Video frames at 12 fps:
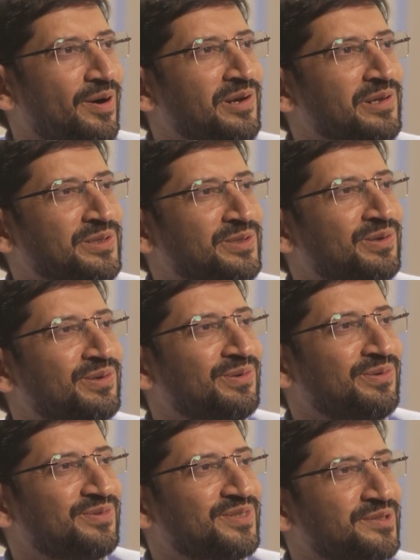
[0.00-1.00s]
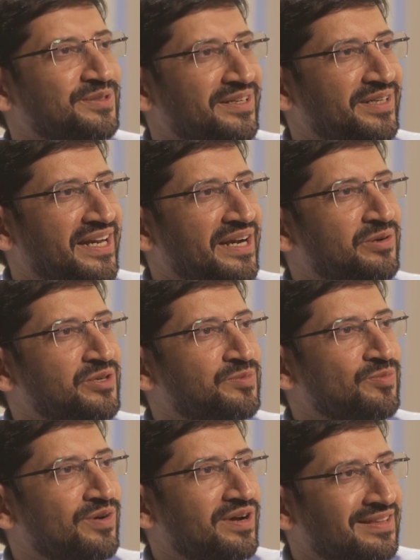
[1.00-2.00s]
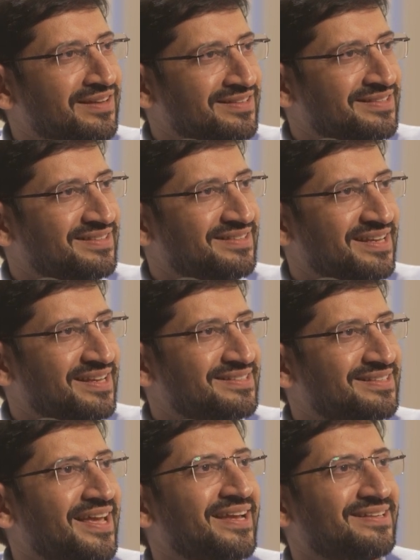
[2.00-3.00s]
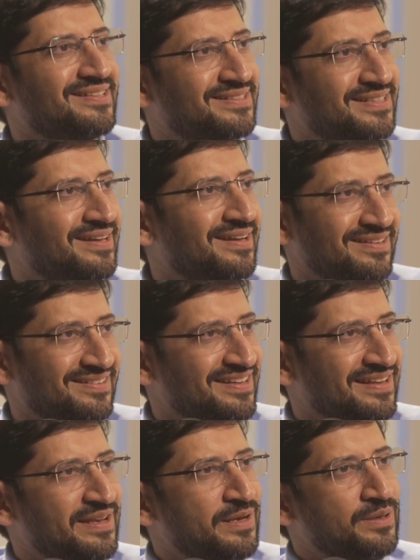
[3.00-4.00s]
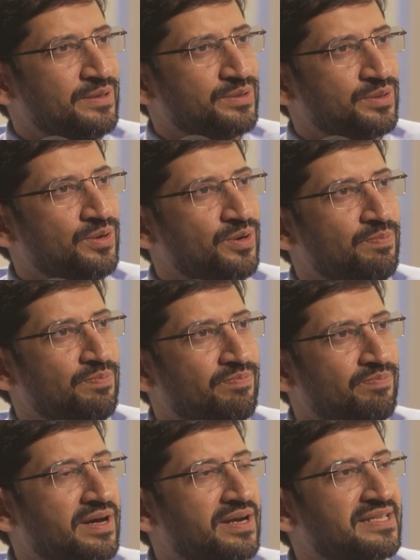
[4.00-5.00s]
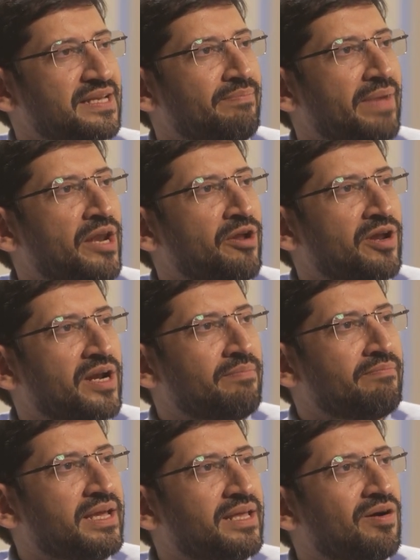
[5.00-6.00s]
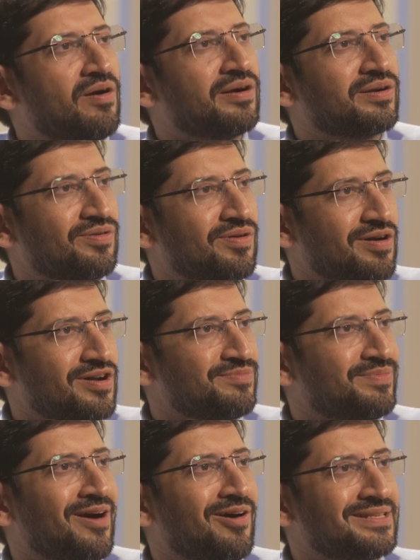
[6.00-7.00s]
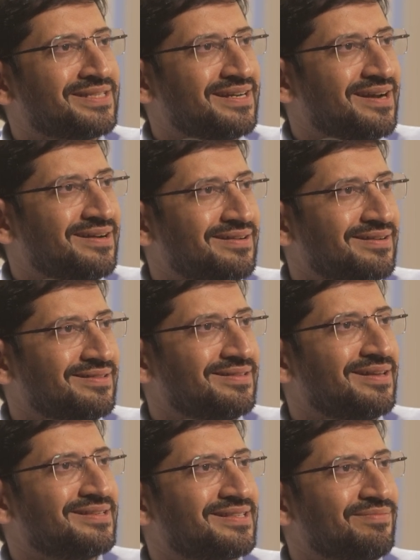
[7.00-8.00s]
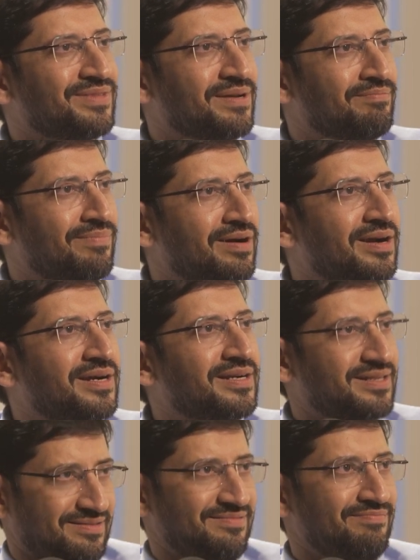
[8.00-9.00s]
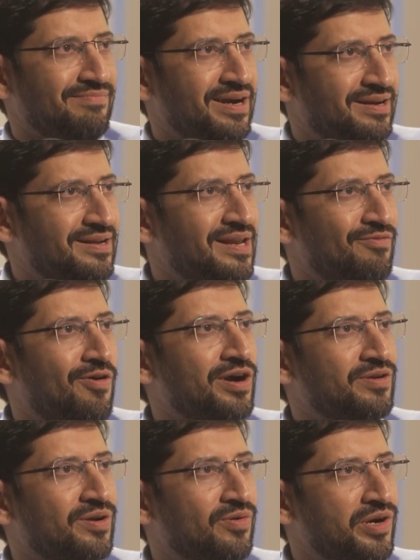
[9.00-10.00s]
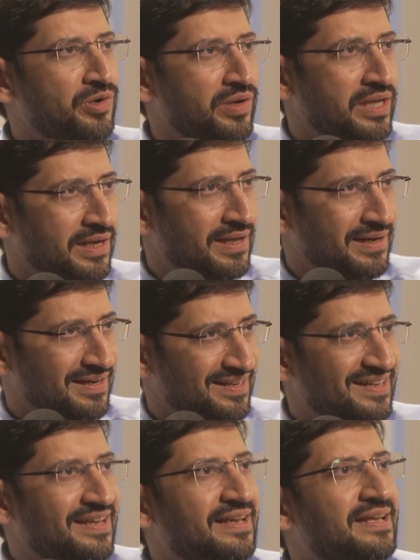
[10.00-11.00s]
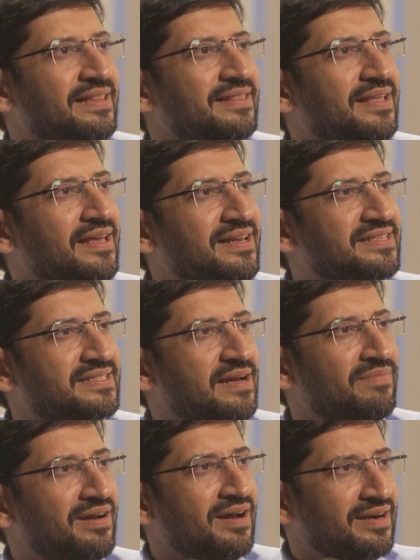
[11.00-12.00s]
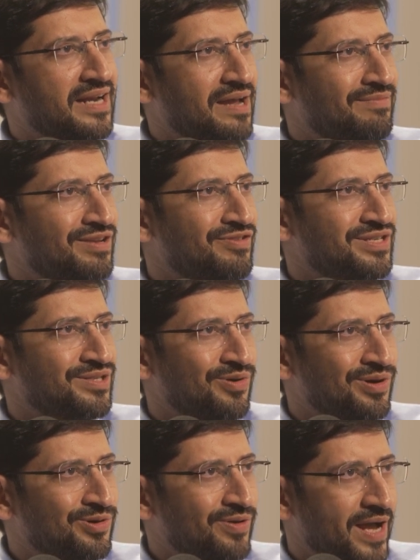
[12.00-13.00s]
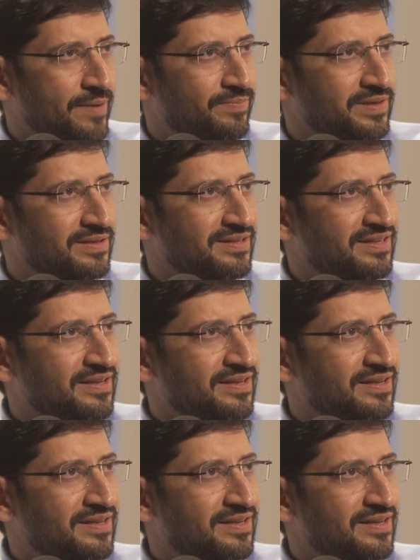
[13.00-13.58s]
also tend to smoke other things like cigarette. So per se, marijuana may not cause, but all said and done, there is something burnt material what you are going to inhale. There is some lung damage which is going to happen.